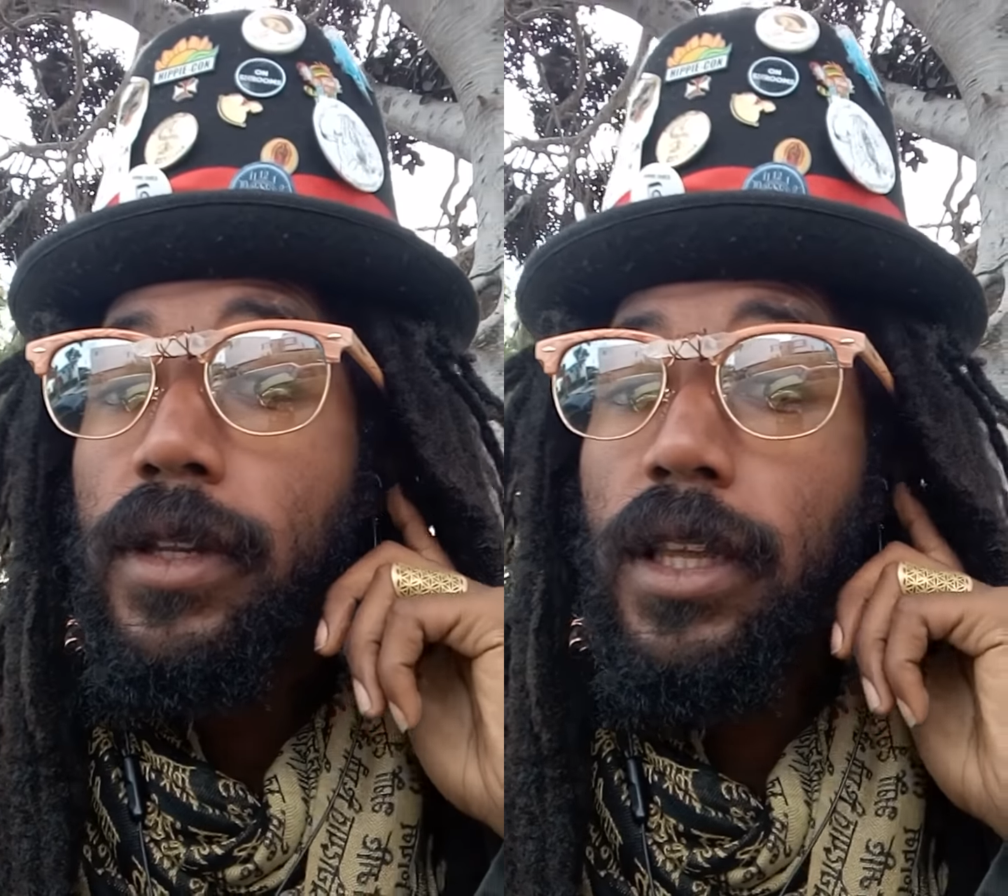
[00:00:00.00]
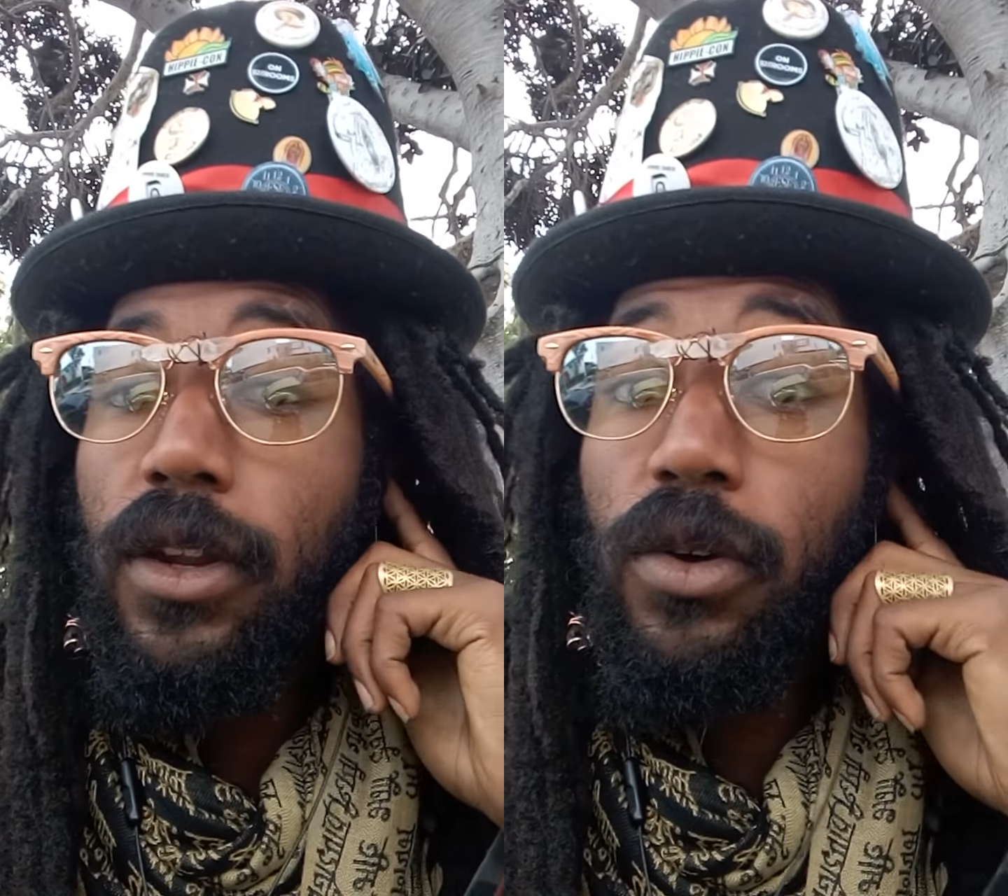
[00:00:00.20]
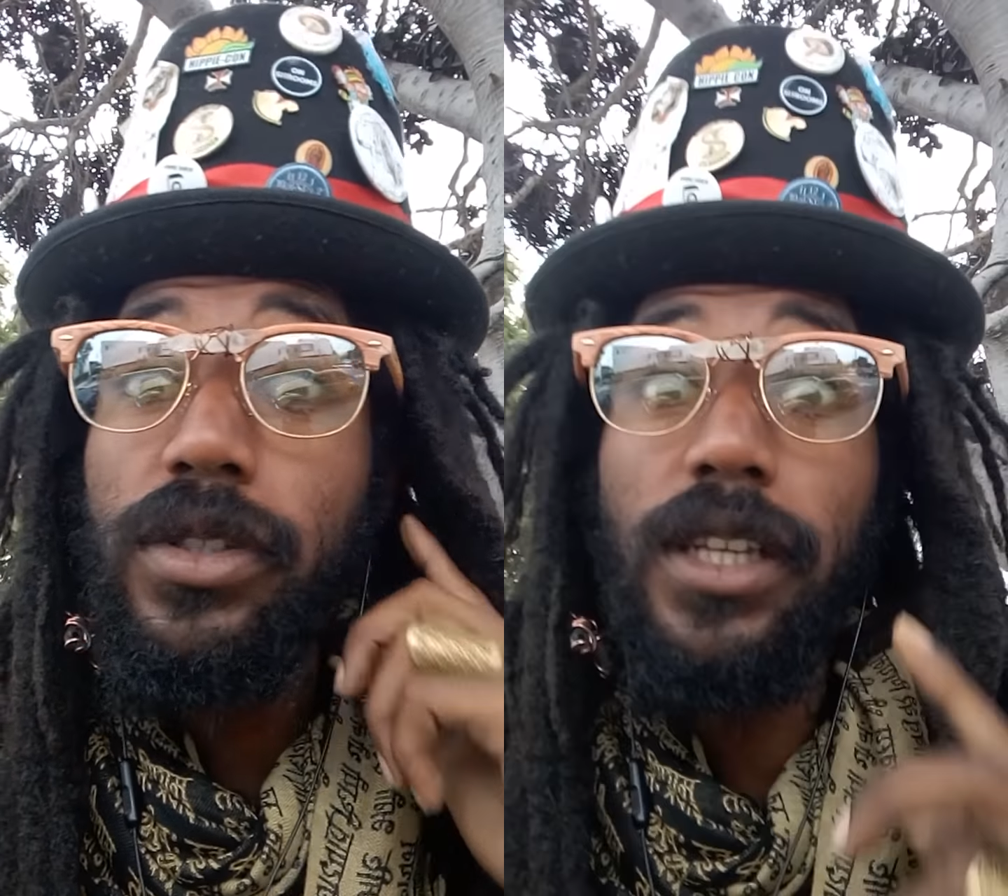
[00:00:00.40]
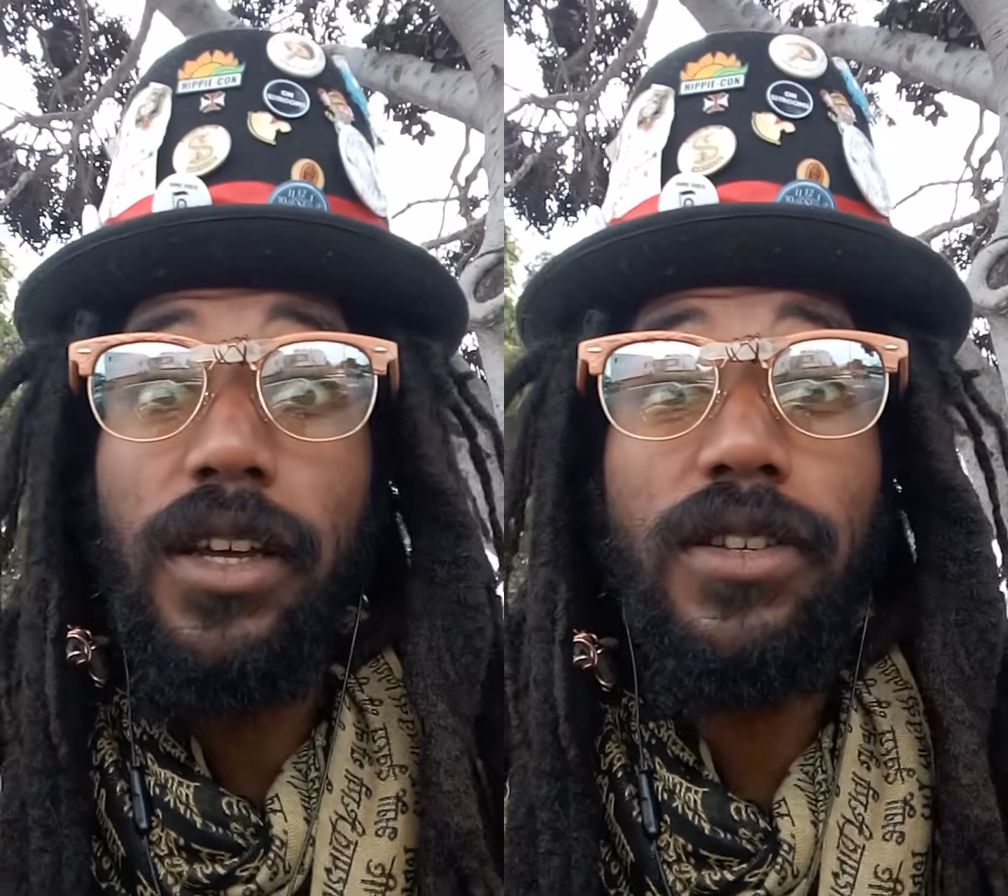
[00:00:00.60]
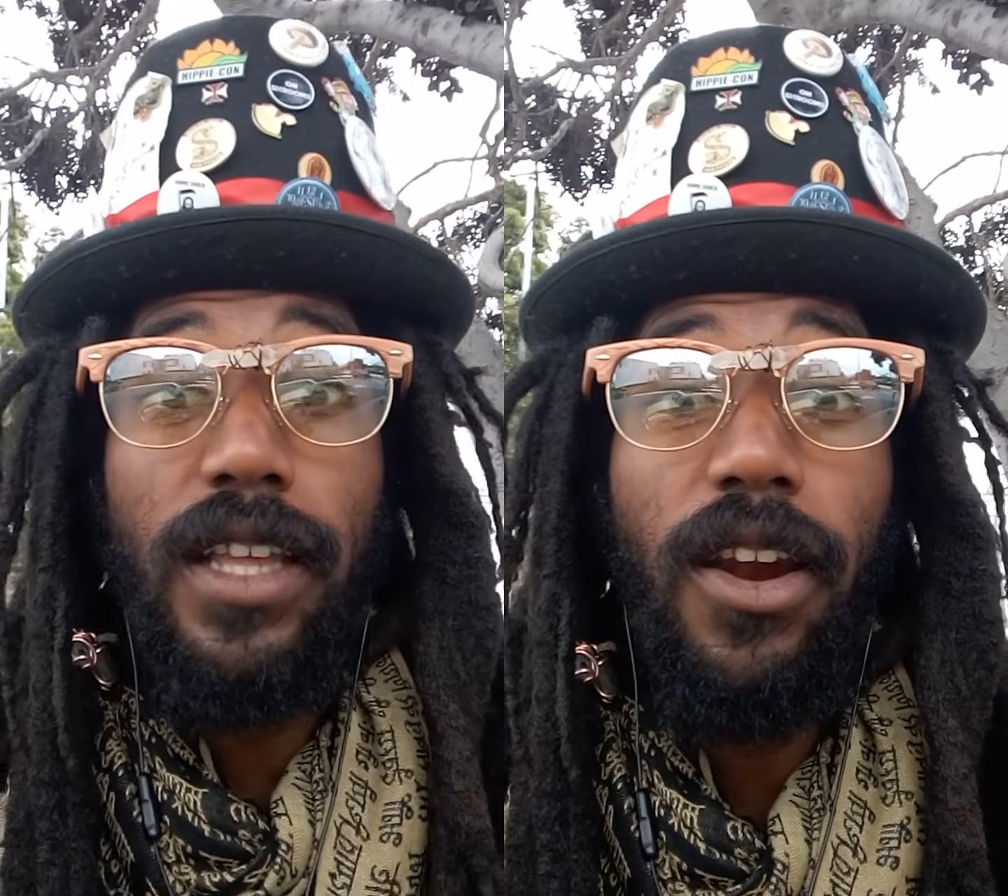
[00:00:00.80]
than those
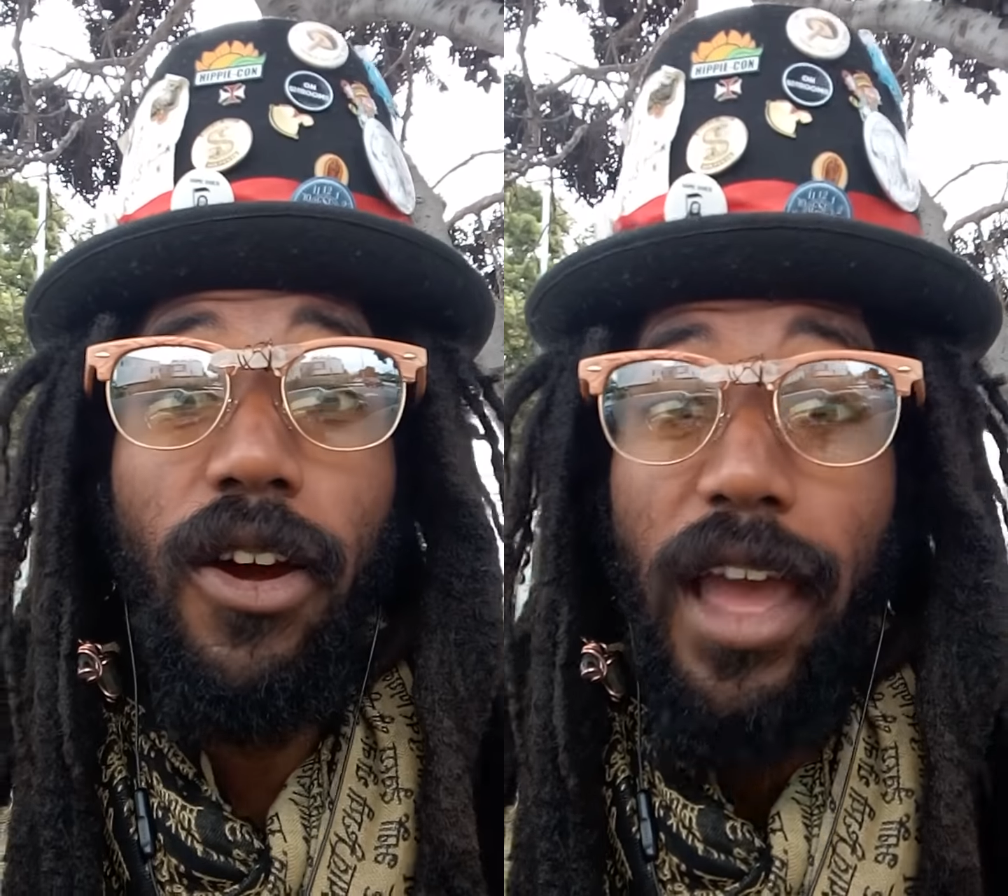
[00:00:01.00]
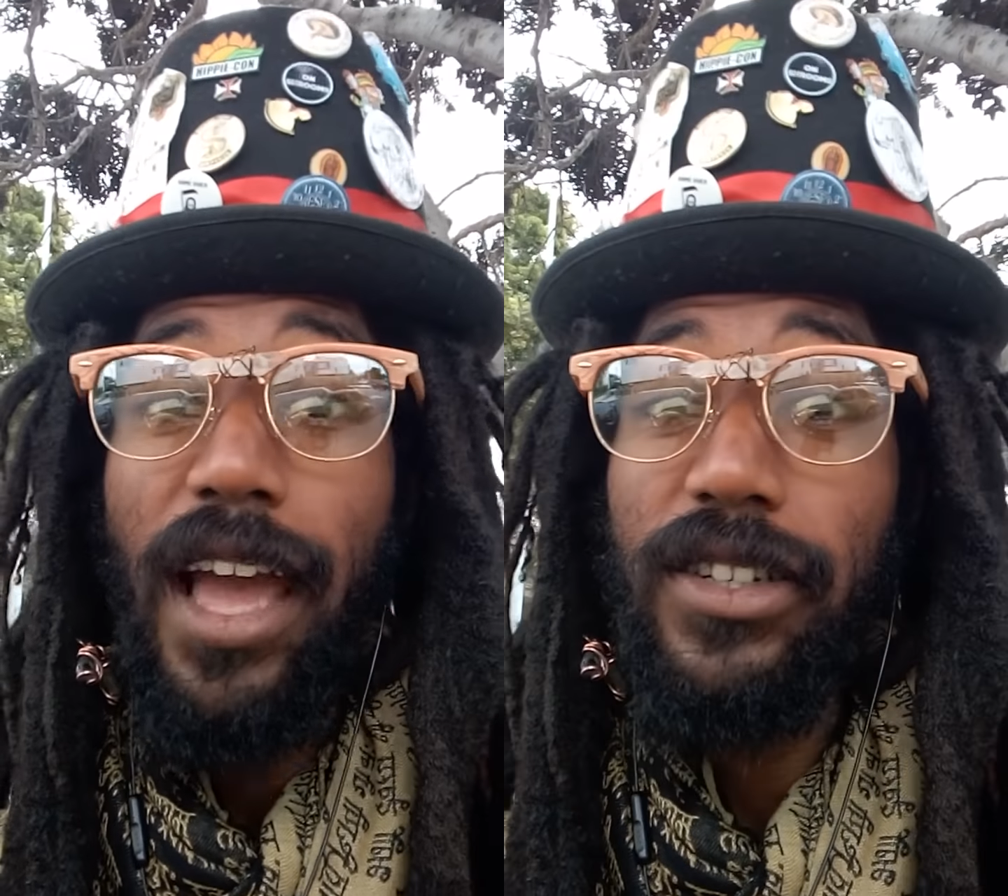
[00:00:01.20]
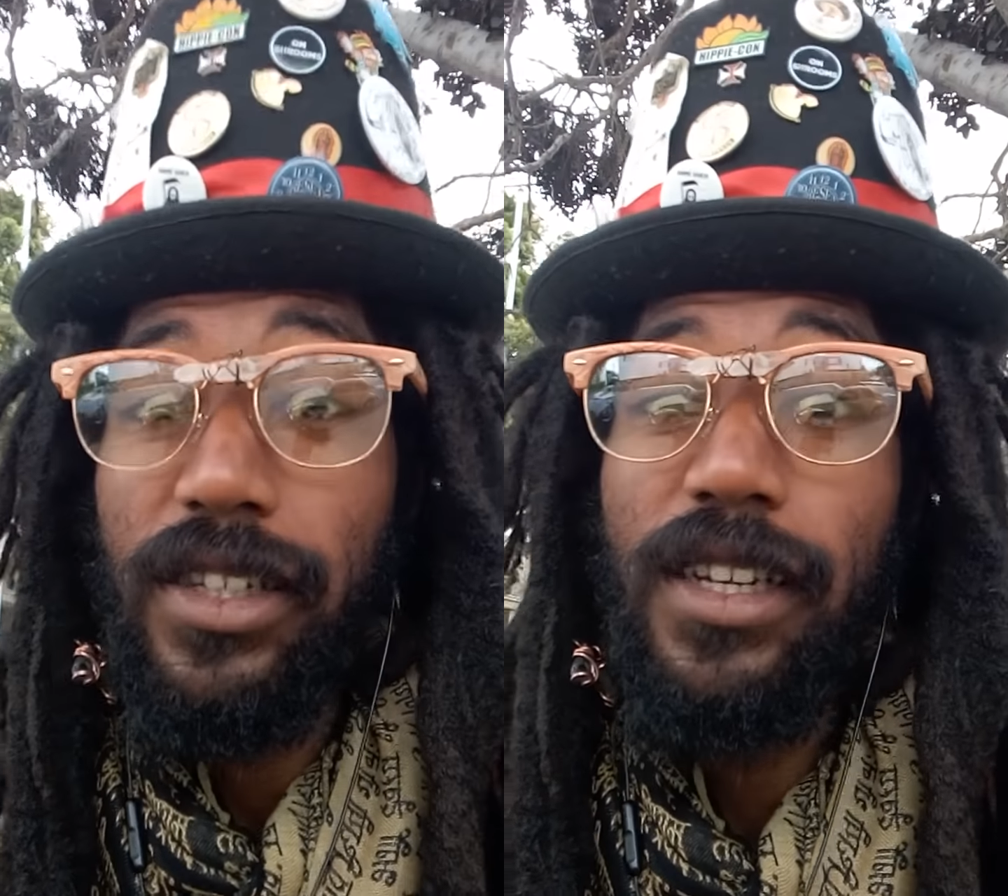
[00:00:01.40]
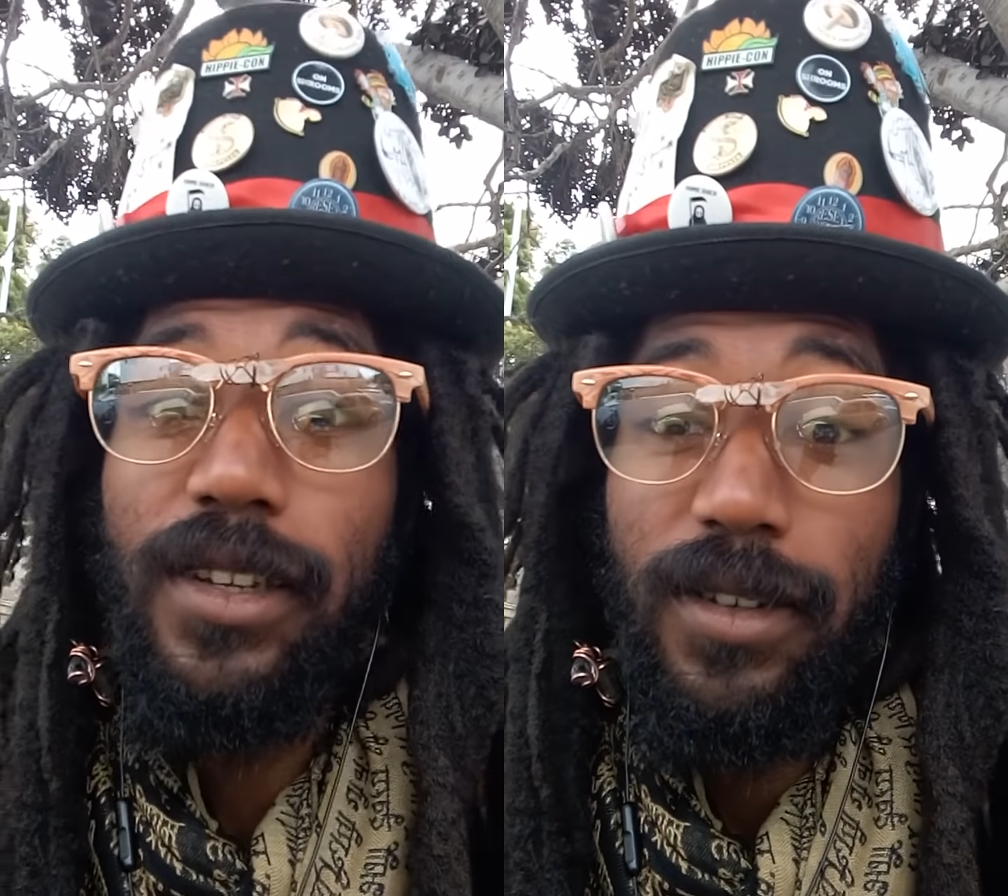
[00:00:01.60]
cells that are actually,